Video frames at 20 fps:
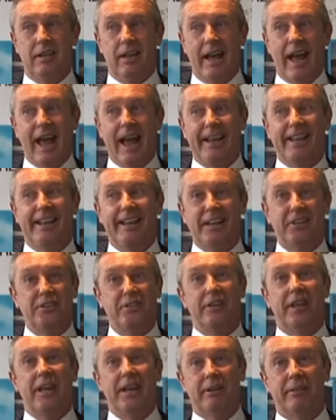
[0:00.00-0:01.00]
adding an
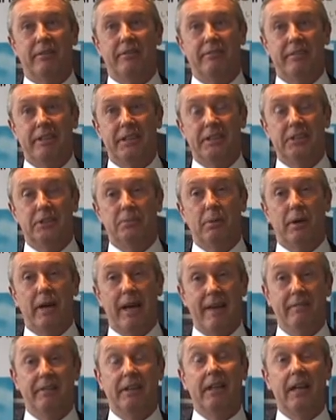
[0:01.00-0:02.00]
extra layer of fees by
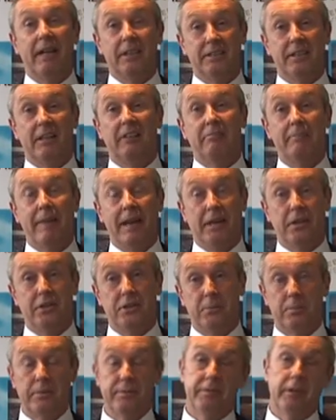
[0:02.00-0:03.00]
having a self-managed
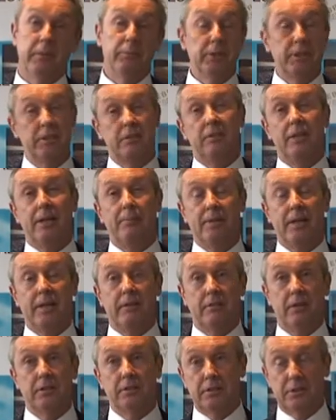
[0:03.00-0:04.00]
super fund, which typically
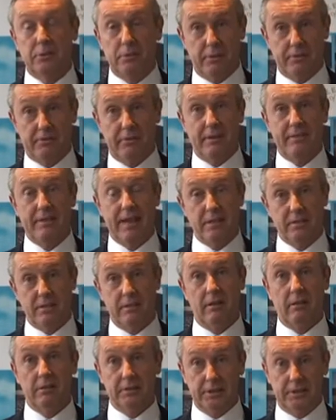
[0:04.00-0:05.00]
runs $2,000 to
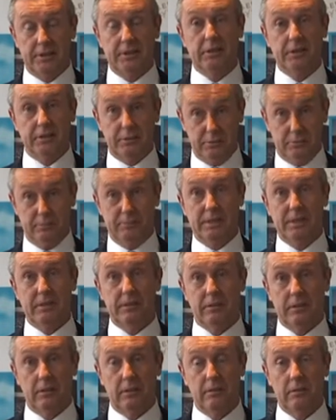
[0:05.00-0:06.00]
$3,000 a year to
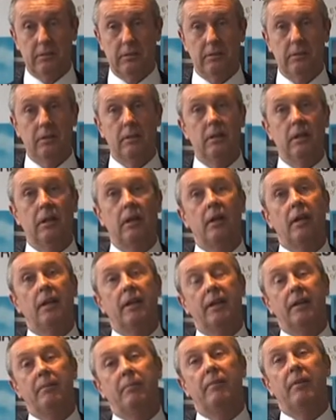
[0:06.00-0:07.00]
administer,
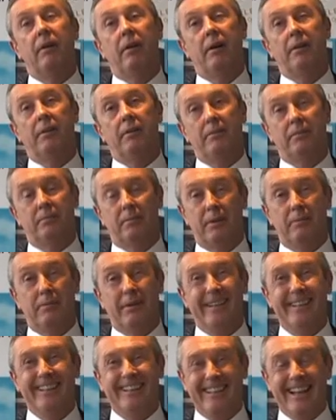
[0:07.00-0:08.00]
can
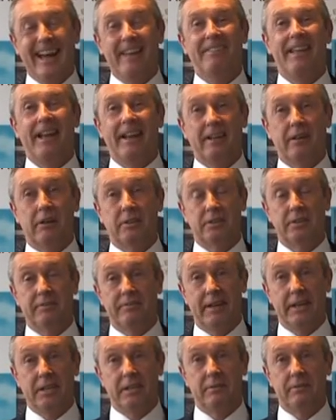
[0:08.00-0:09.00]
be not that cost
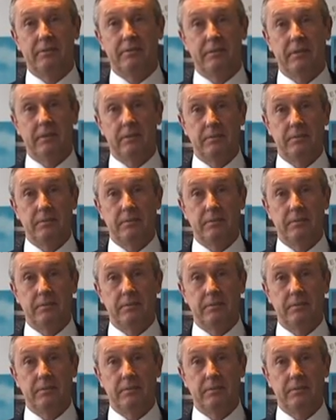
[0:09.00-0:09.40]
effective.